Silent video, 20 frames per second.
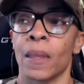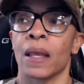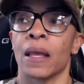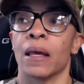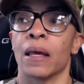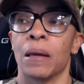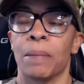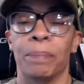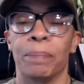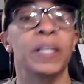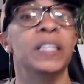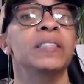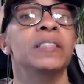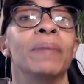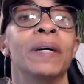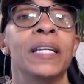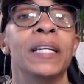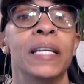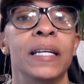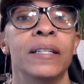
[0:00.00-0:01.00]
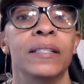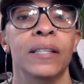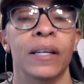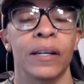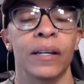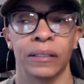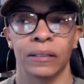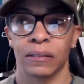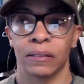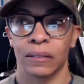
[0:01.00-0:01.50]
Plus my knee is
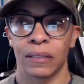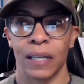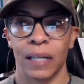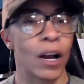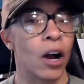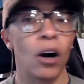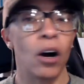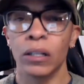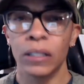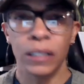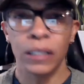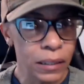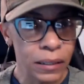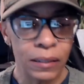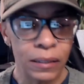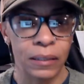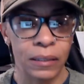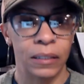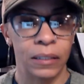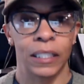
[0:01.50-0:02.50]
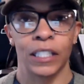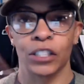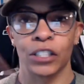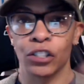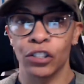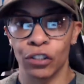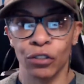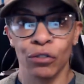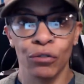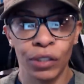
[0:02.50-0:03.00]
hurt. Like all these
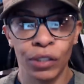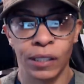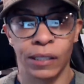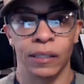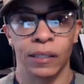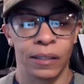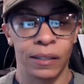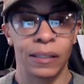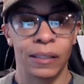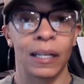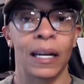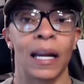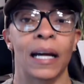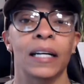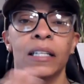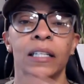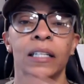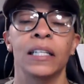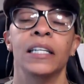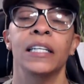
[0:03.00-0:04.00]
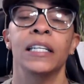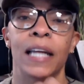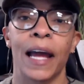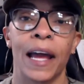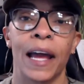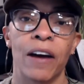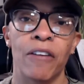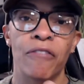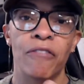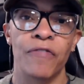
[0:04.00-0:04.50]
excuses that I could
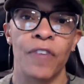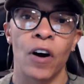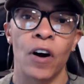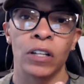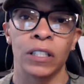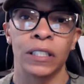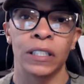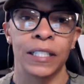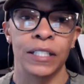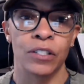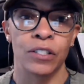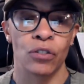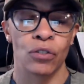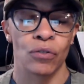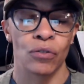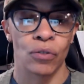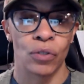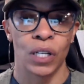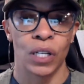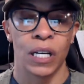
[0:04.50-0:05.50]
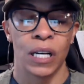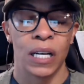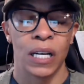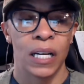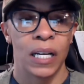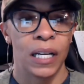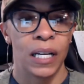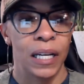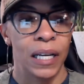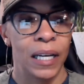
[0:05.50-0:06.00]
have fallen into.
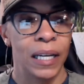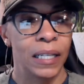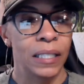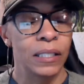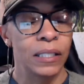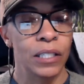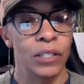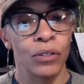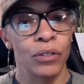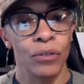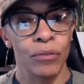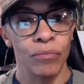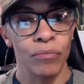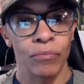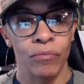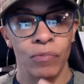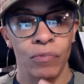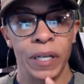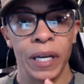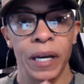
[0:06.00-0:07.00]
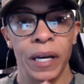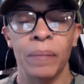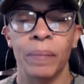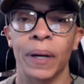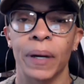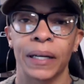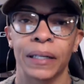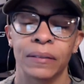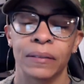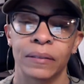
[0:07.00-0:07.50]
And I said, nope, we got a
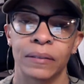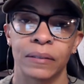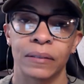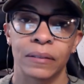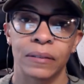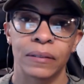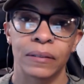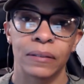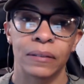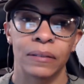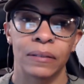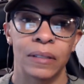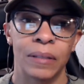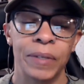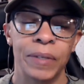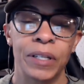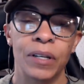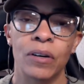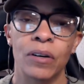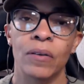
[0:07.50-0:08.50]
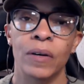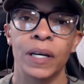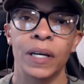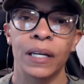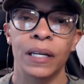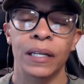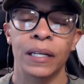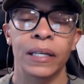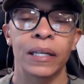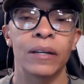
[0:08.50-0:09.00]
bike. Let me go ahead
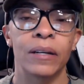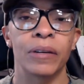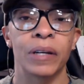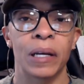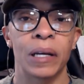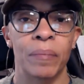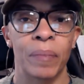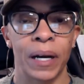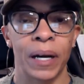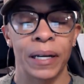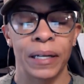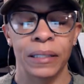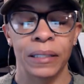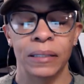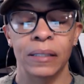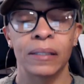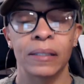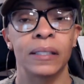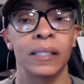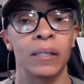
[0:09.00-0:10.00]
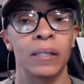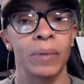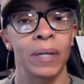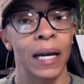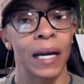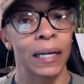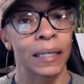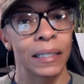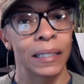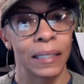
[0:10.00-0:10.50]
and get on that bike to see what
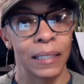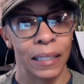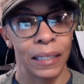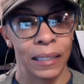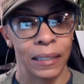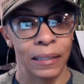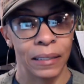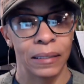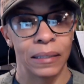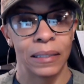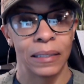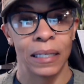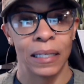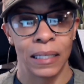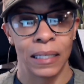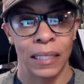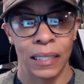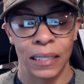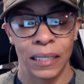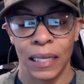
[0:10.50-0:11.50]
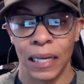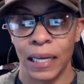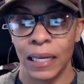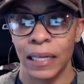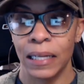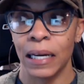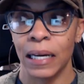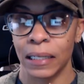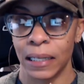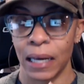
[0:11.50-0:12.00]
I can get done. And
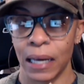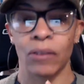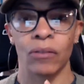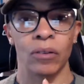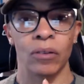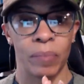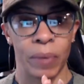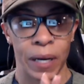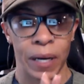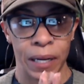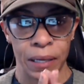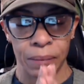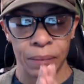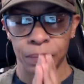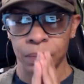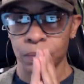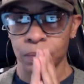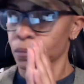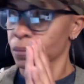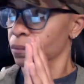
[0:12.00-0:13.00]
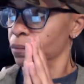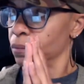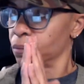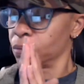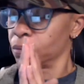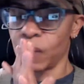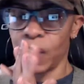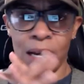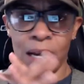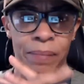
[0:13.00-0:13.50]
I got on the bike,
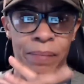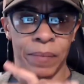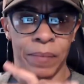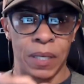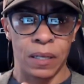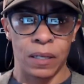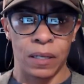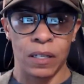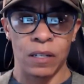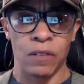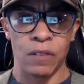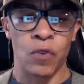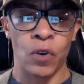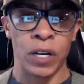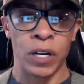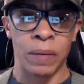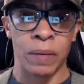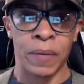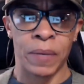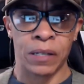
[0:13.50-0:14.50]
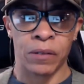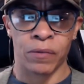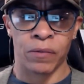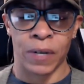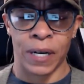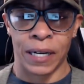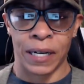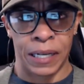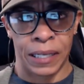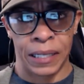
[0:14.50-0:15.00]
got me a good 40-minute
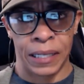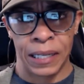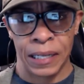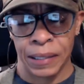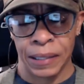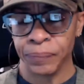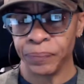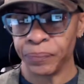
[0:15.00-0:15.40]
ride in